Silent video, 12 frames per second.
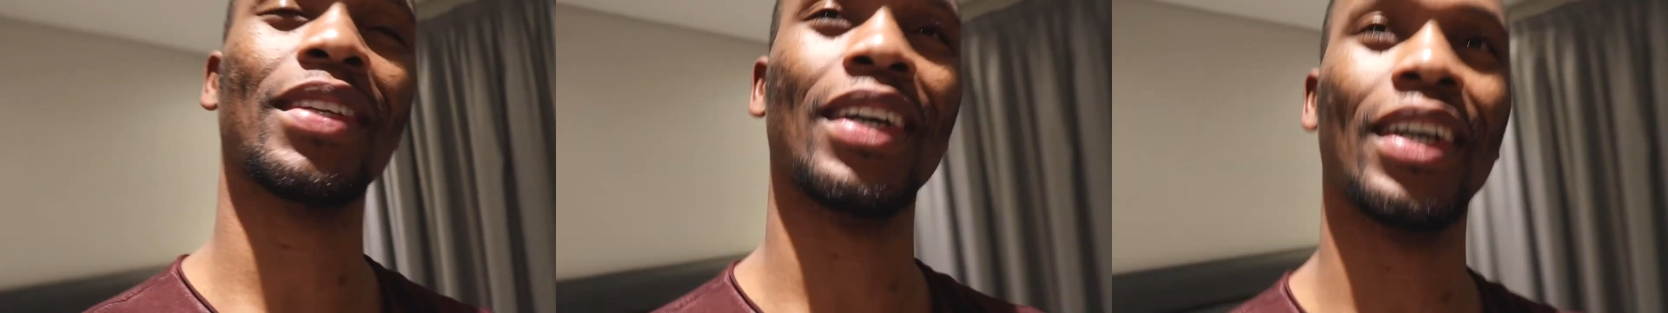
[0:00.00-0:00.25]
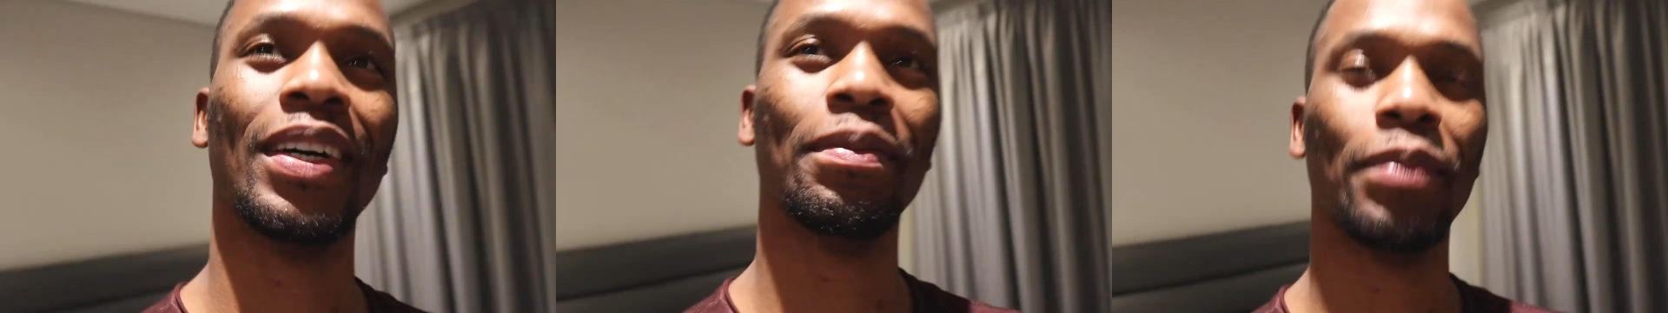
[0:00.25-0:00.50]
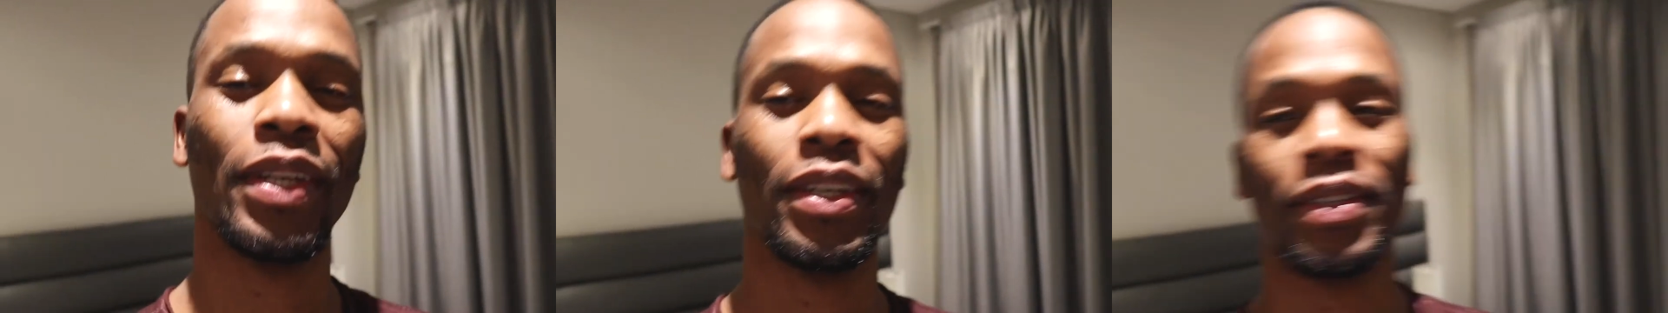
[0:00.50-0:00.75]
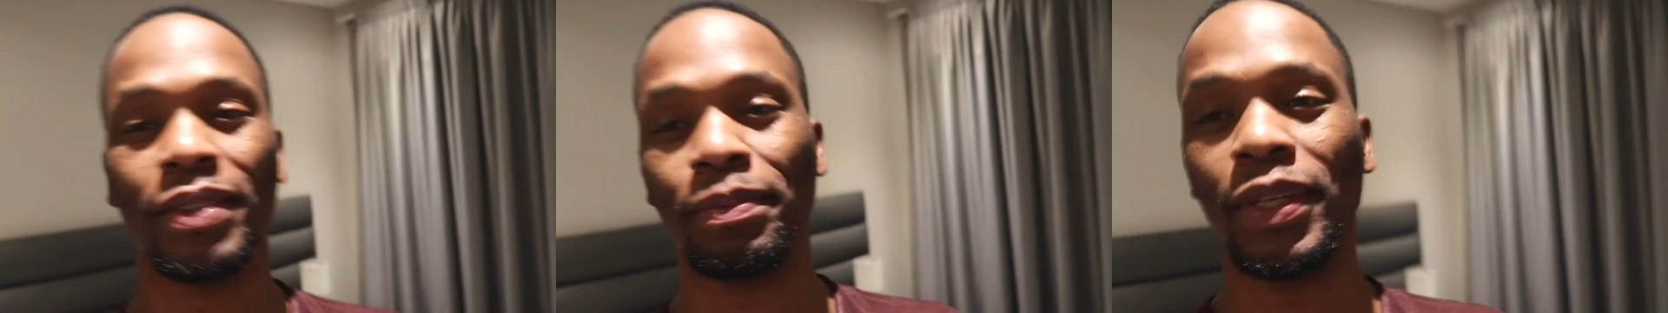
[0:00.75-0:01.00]
uh, but,
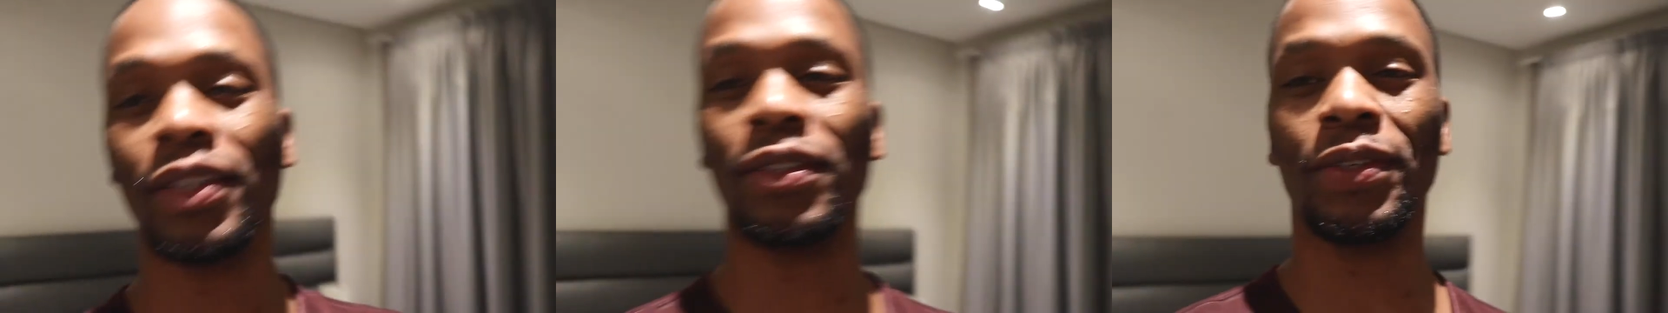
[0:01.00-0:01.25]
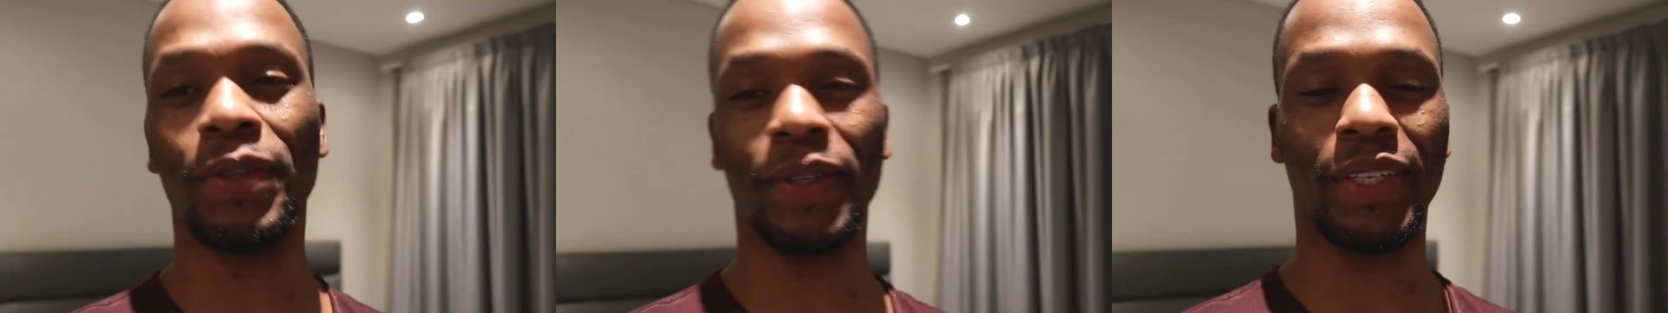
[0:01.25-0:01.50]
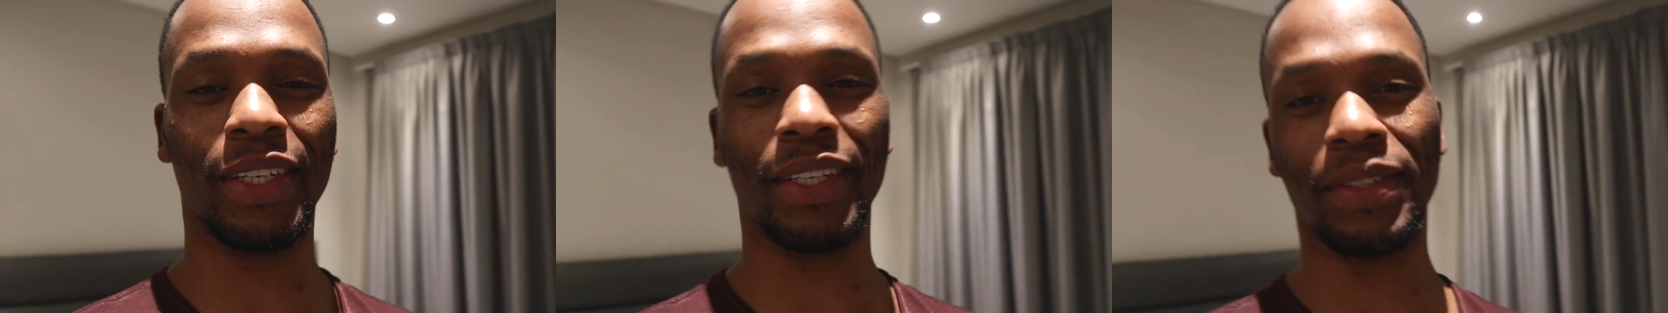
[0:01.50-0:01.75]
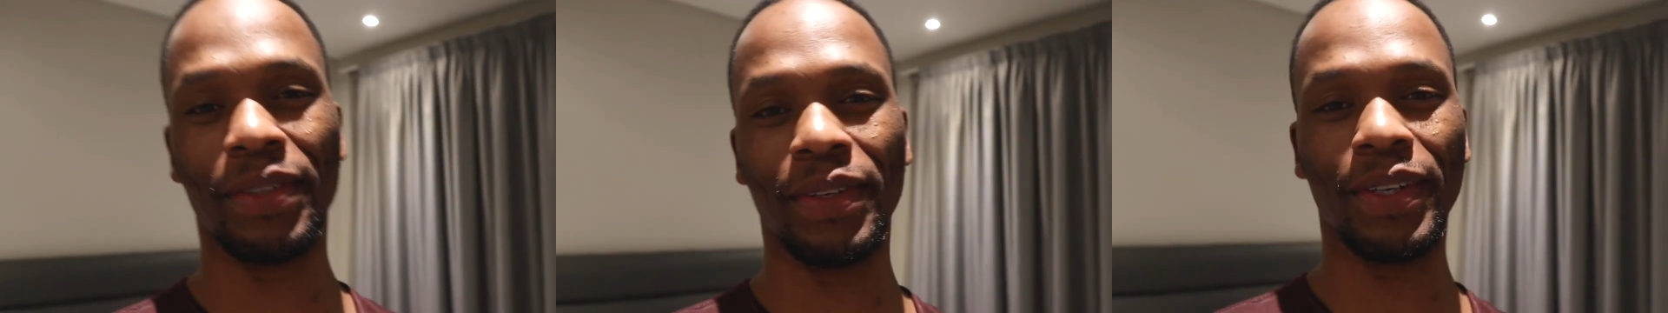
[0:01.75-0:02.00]
it's, but it's good,
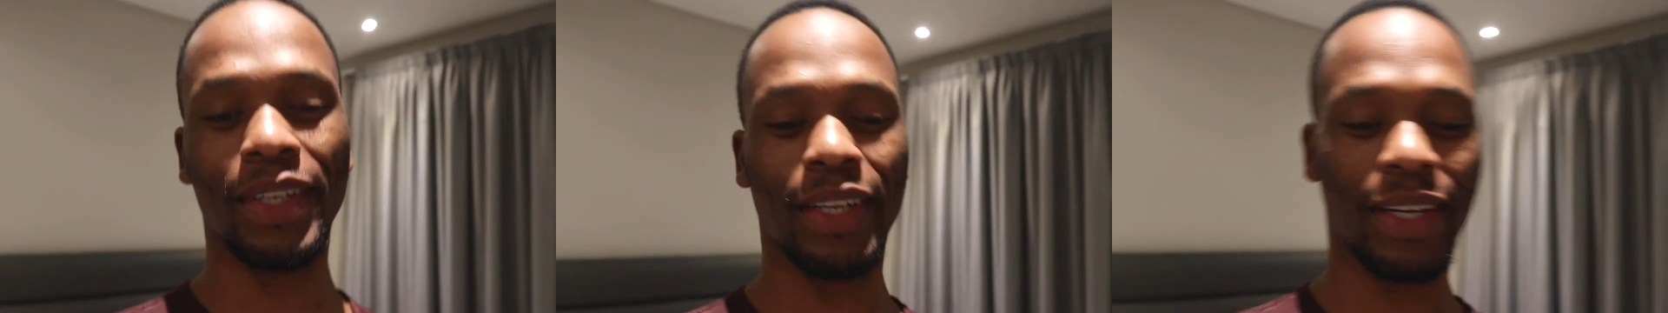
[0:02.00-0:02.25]
it's good.